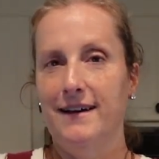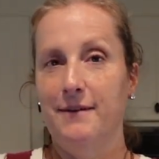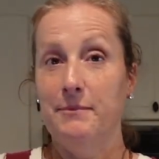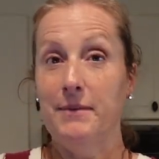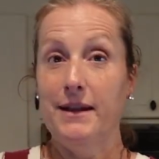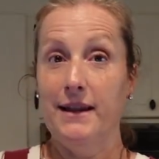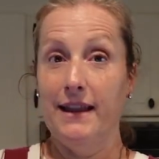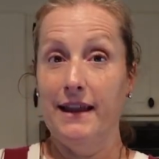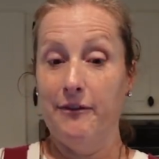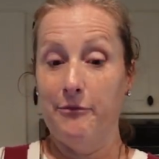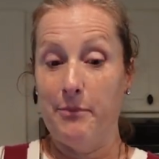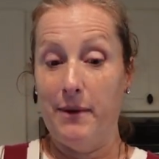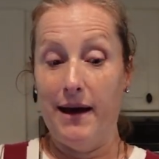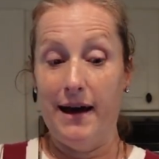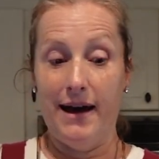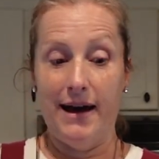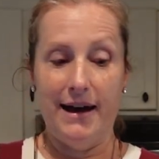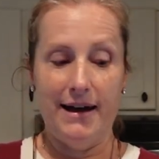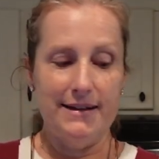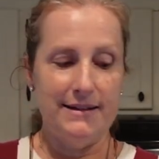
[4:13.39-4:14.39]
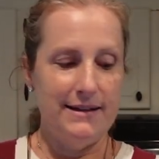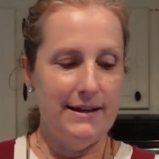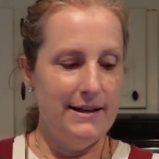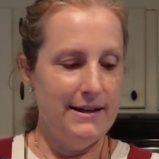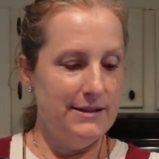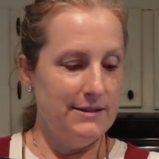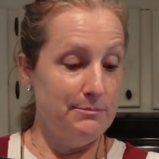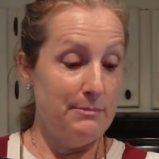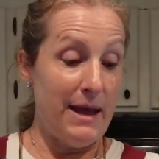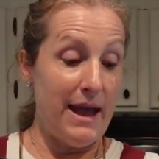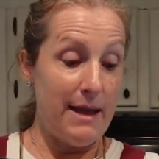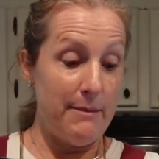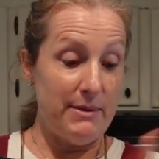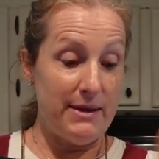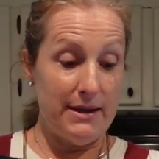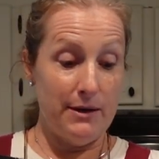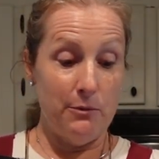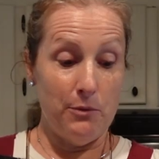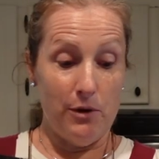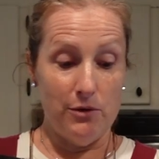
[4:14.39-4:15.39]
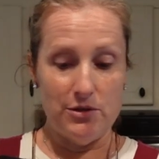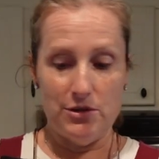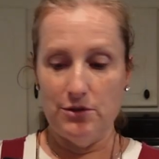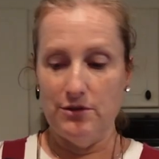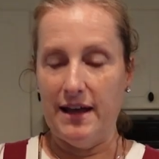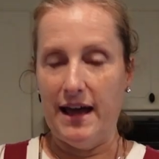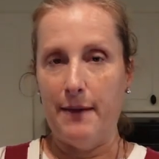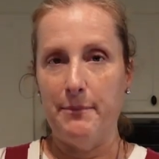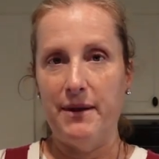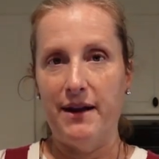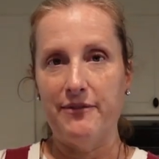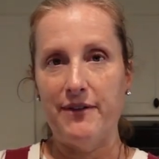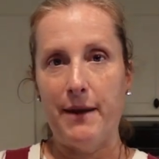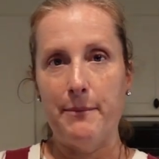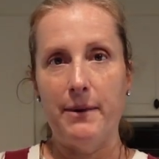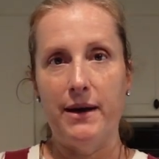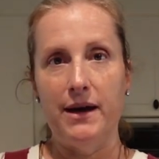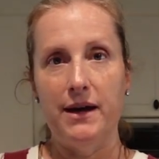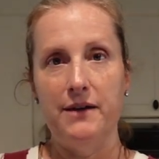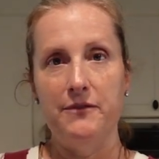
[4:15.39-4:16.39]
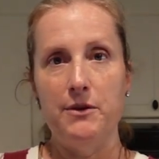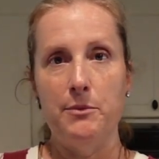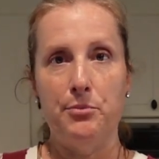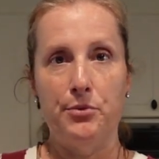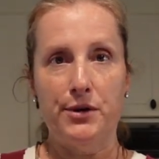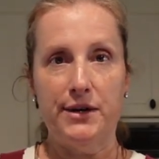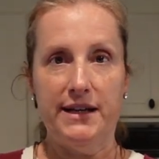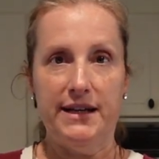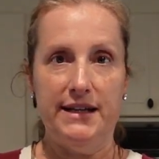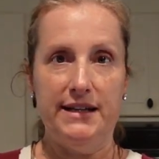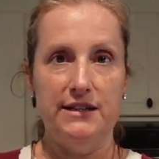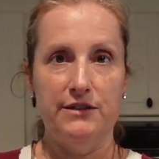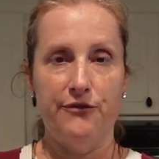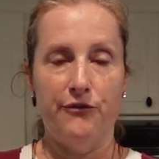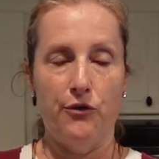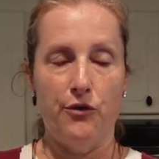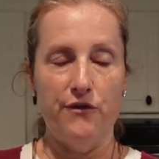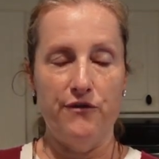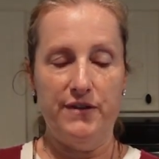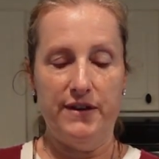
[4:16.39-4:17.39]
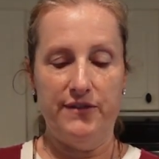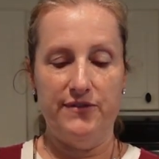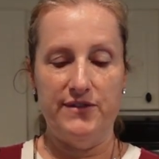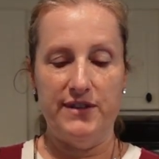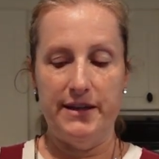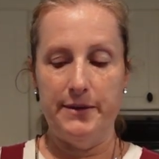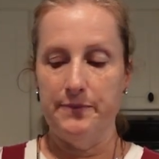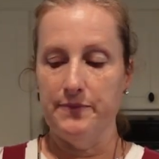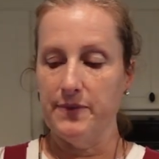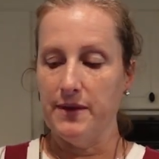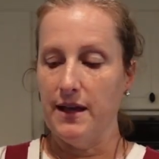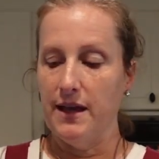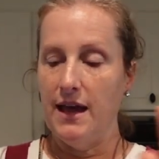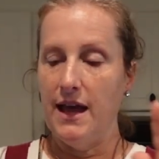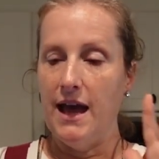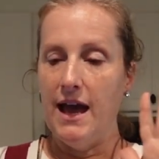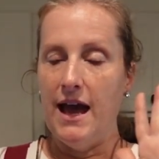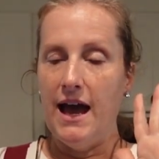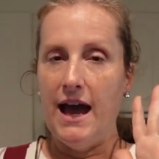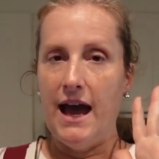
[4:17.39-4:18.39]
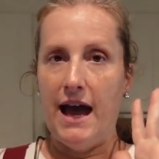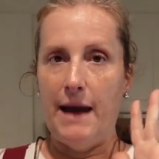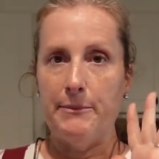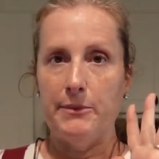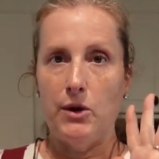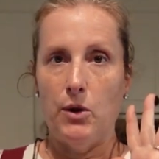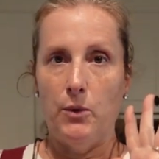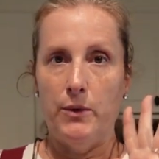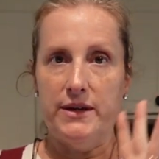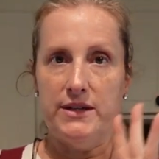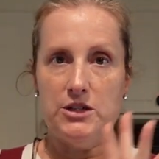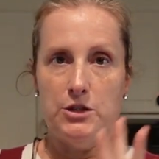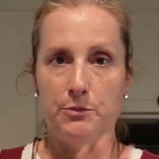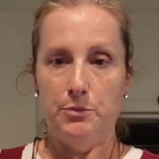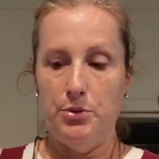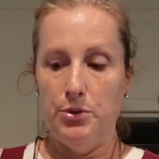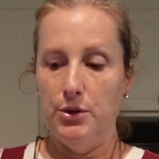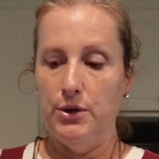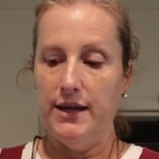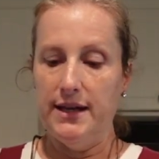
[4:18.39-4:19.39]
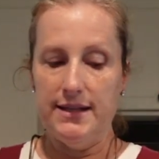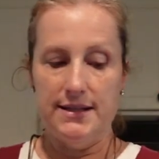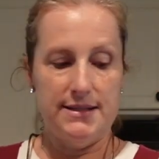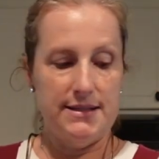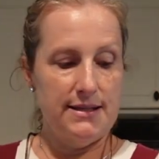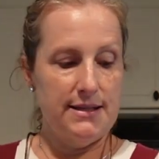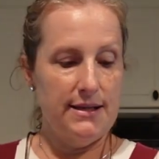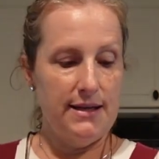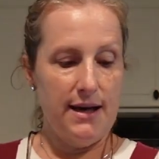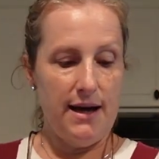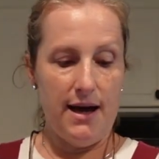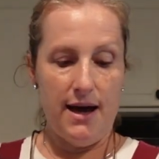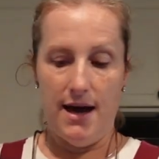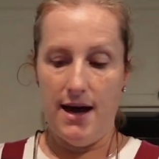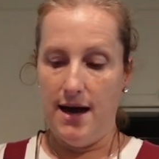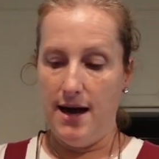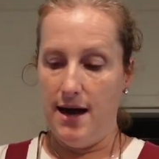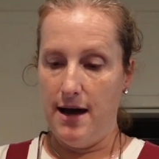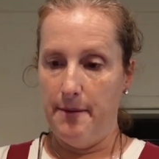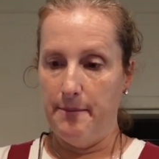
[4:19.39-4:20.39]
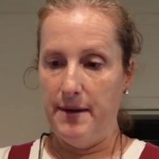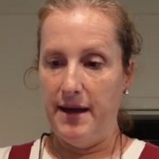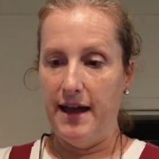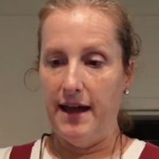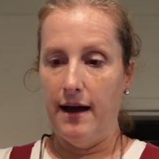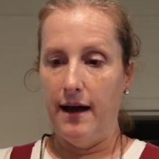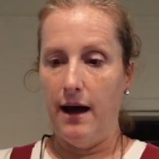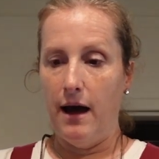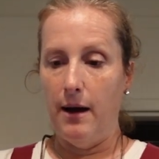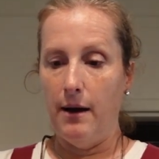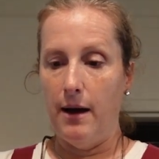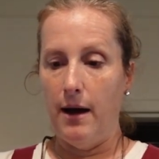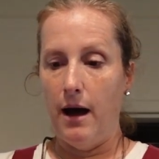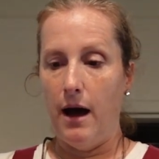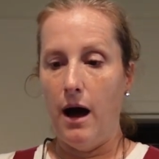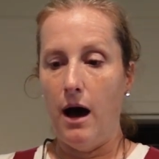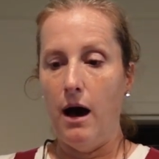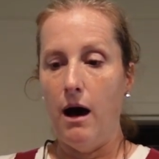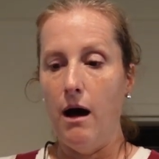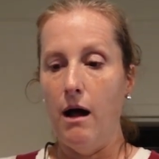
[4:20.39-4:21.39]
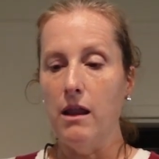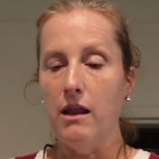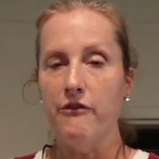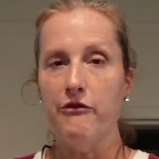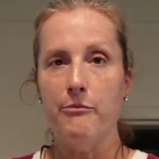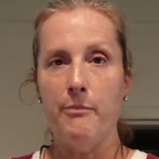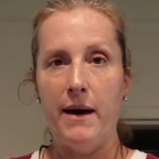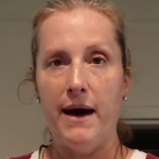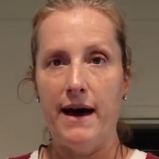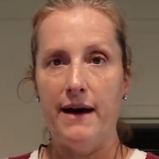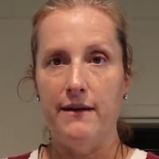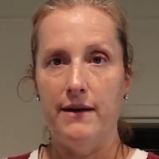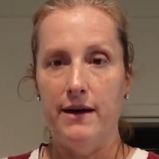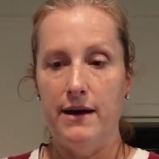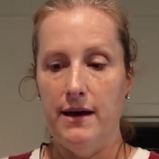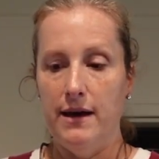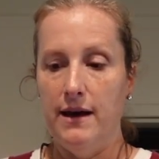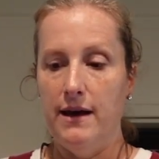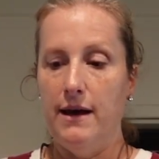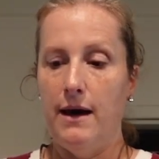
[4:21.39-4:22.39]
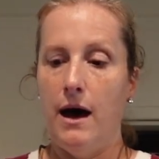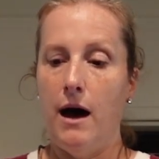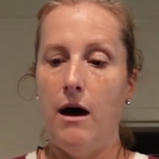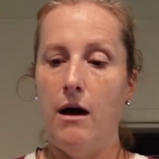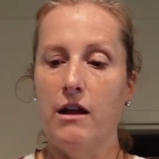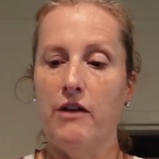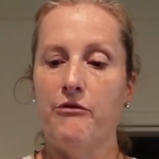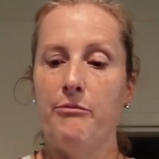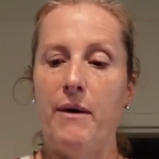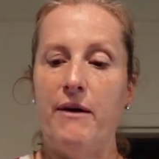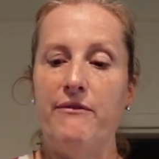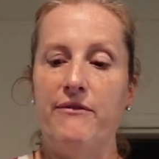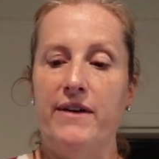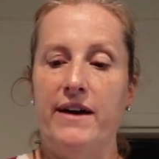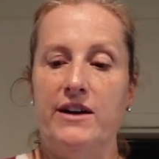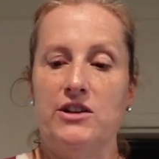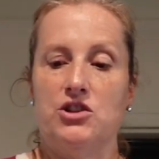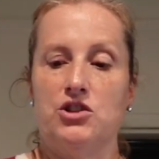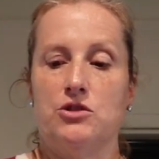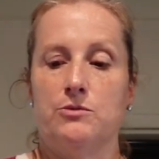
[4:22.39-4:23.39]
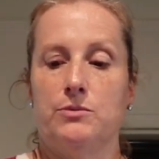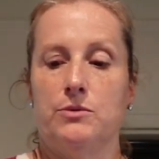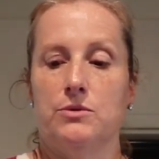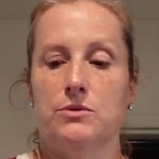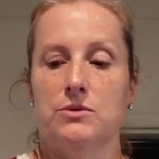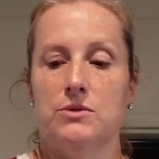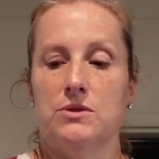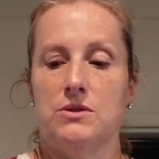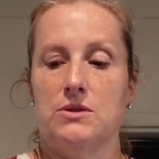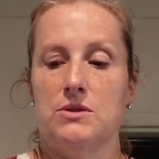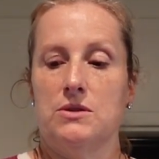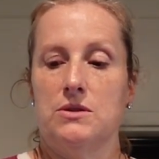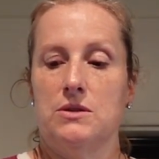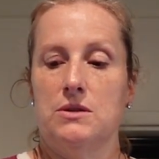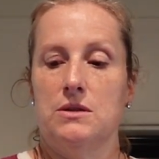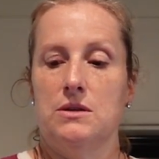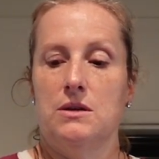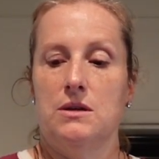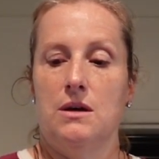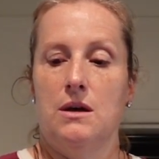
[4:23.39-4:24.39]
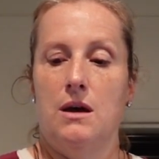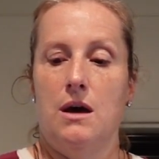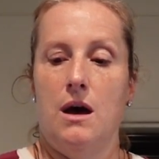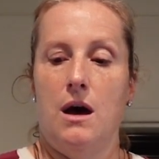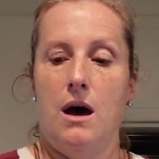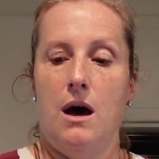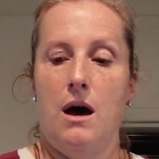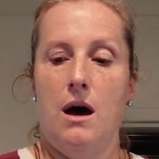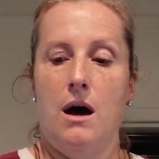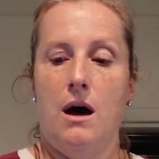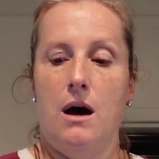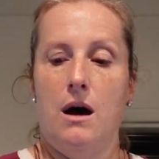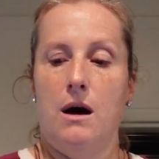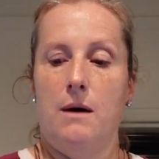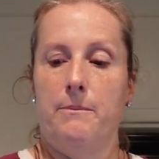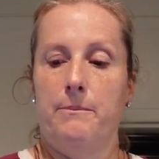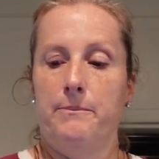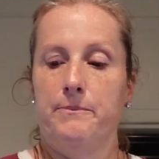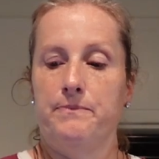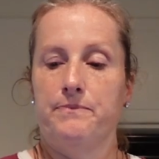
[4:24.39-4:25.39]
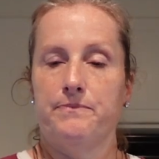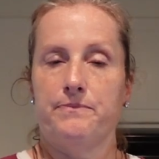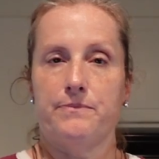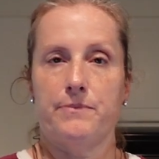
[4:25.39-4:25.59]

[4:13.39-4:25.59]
been left behind. Maybe it won't do that, but I've got my oven preheating to 450. I'm going to put all of my vegetables on